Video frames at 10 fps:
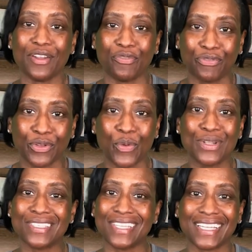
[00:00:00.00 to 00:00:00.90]

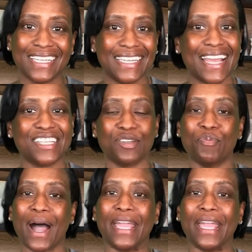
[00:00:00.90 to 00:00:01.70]
influence the connection by